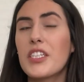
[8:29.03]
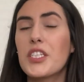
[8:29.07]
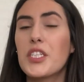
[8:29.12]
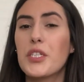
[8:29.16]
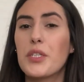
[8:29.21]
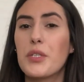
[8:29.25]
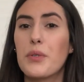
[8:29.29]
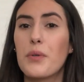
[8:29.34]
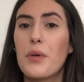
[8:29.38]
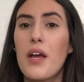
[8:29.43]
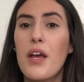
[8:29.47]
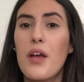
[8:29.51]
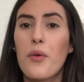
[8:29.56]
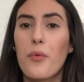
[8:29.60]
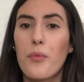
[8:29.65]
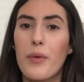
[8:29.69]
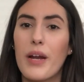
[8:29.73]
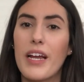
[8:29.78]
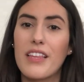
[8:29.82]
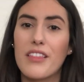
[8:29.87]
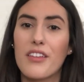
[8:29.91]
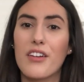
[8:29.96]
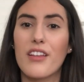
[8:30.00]
to
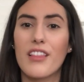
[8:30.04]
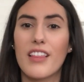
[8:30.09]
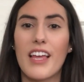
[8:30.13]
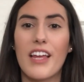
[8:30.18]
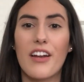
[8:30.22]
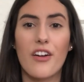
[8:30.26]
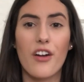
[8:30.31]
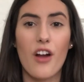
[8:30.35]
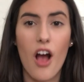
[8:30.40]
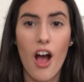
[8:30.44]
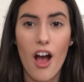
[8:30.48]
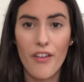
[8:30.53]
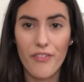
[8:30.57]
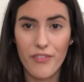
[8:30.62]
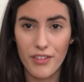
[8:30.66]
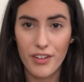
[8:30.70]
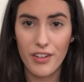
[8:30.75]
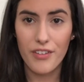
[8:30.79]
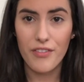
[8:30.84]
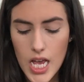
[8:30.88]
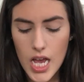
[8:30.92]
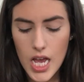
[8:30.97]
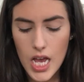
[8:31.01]
write their letter off
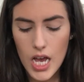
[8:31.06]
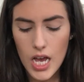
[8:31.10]
of.